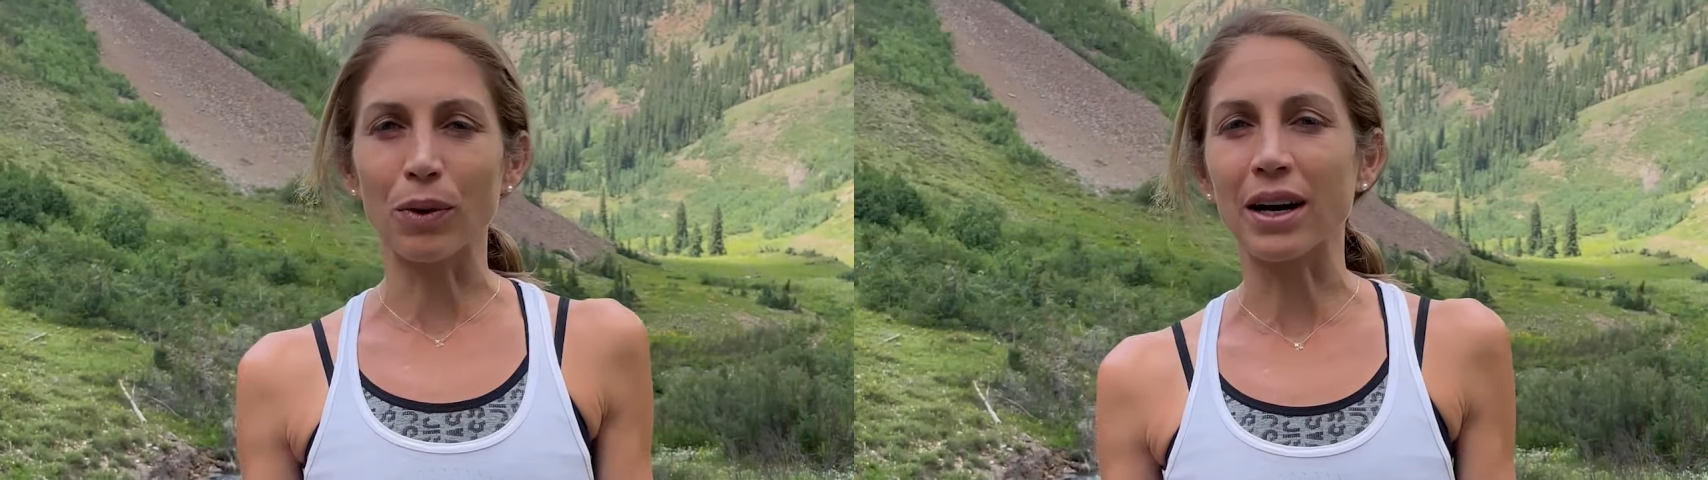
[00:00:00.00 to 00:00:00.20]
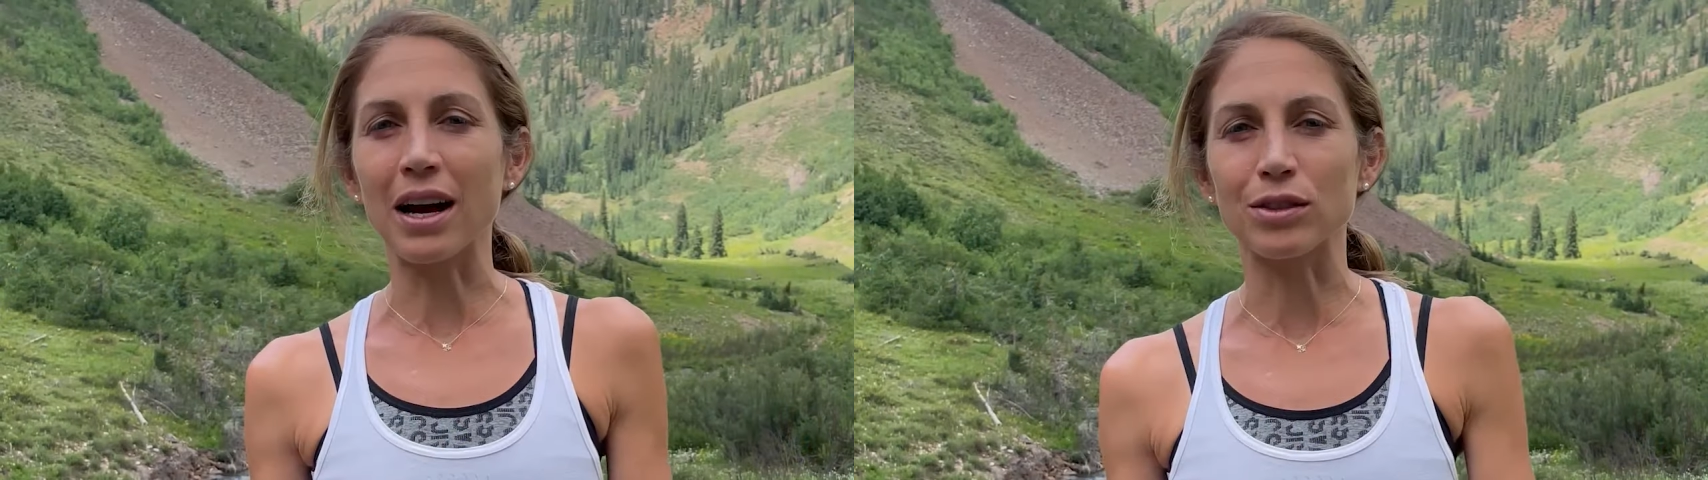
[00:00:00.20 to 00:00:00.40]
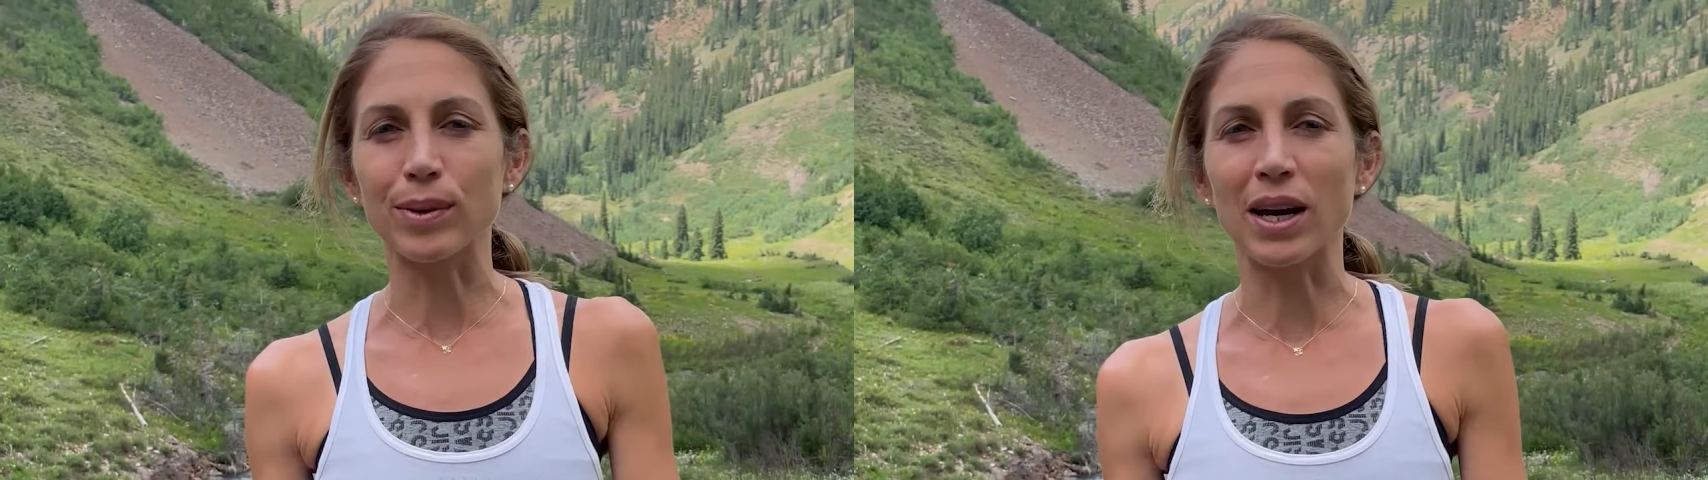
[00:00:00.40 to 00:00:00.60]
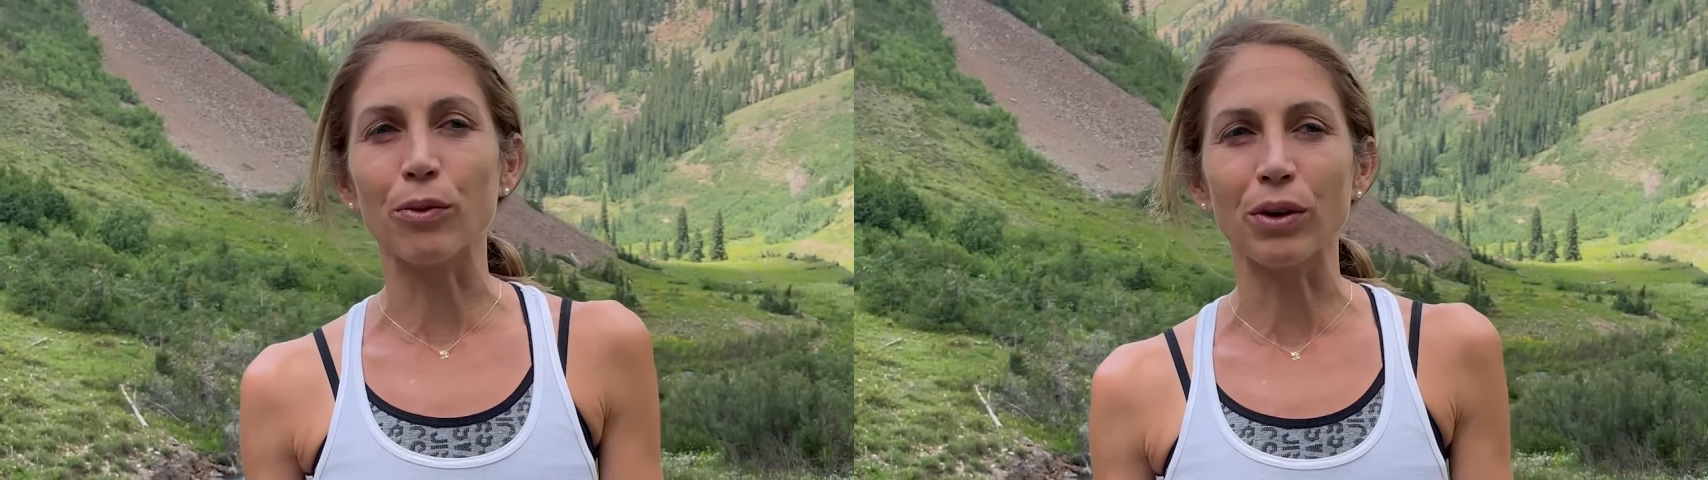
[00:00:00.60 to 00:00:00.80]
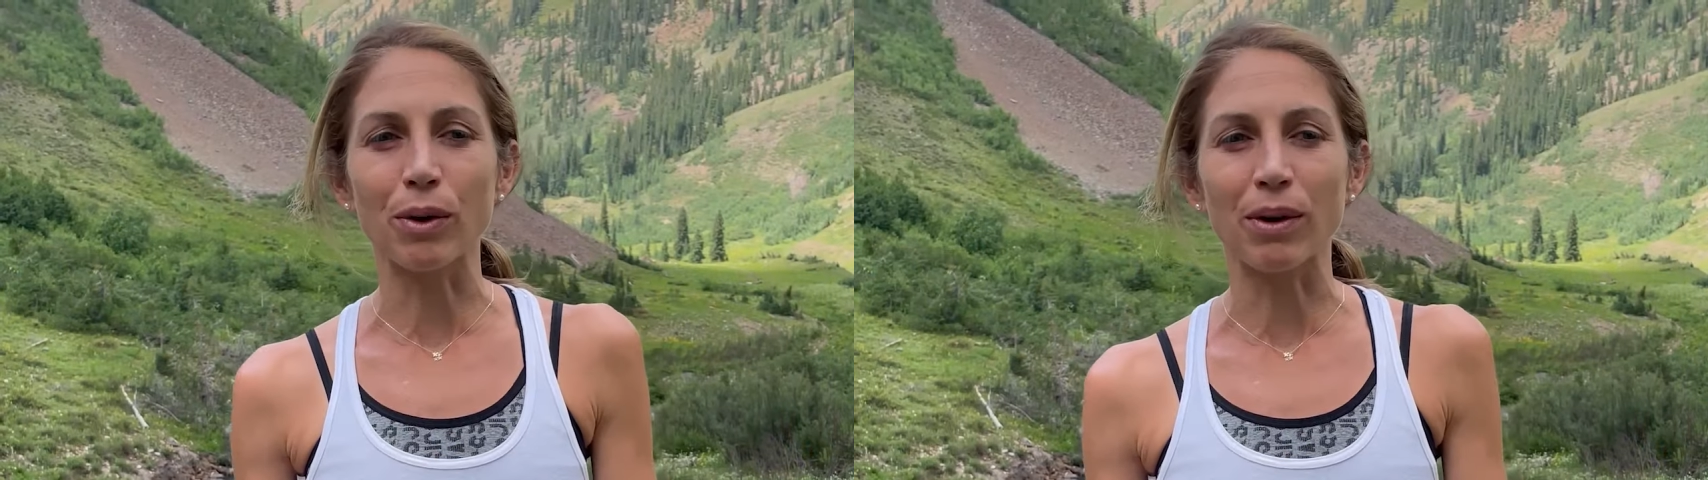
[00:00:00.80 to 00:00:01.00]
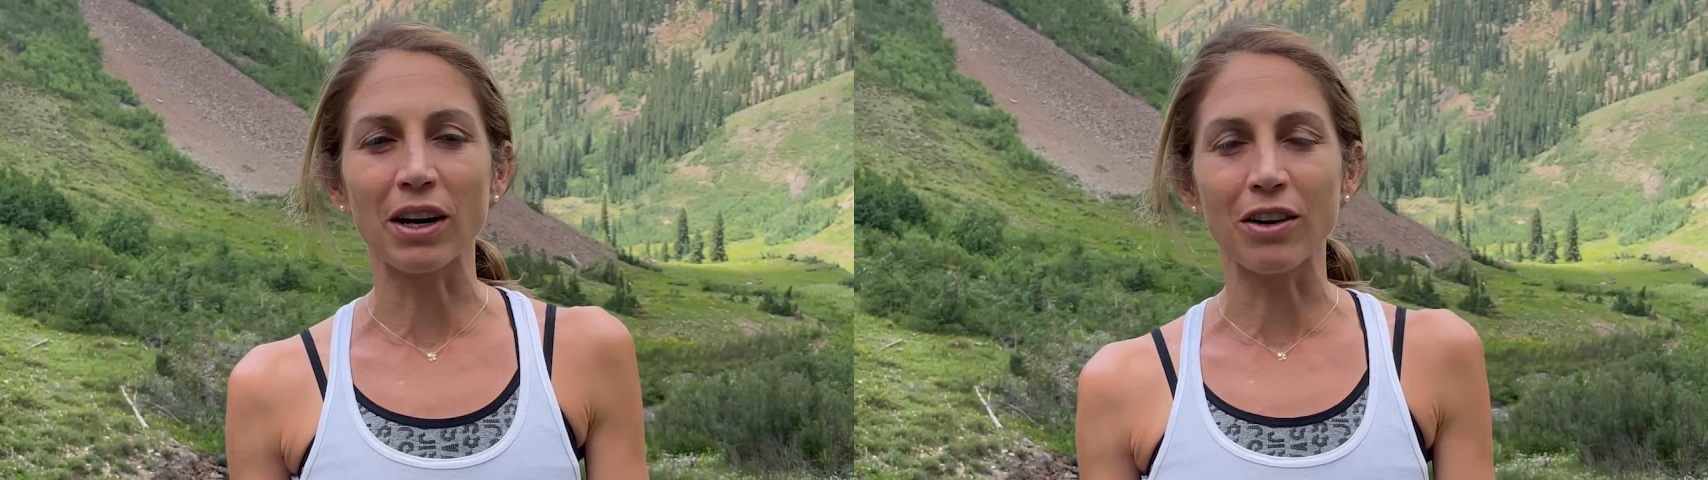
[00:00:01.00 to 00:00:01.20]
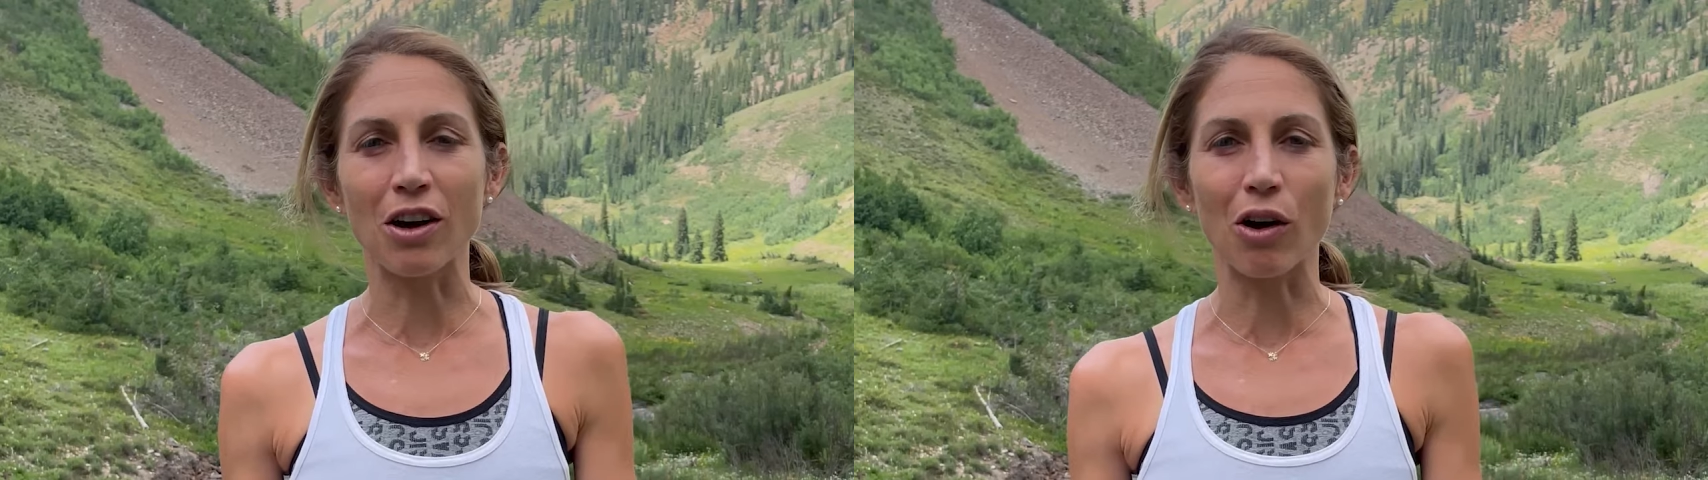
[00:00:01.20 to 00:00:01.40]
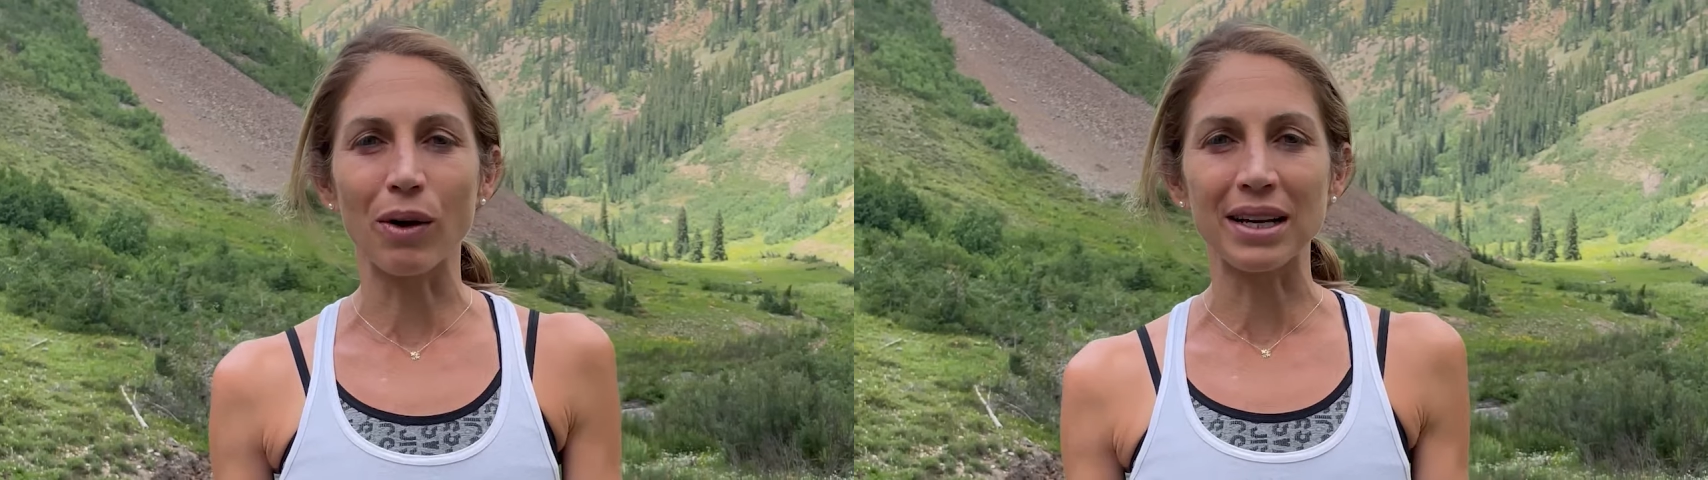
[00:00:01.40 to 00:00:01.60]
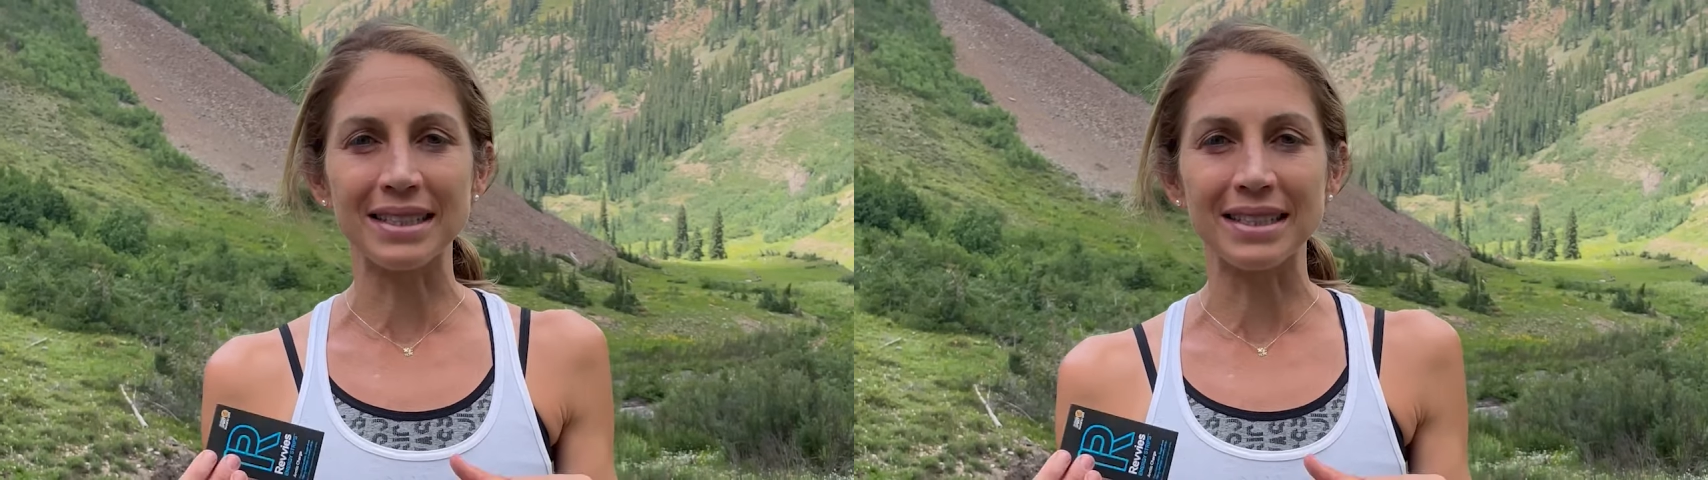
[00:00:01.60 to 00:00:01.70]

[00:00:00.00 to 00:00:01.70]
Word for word: workouts when I really want to know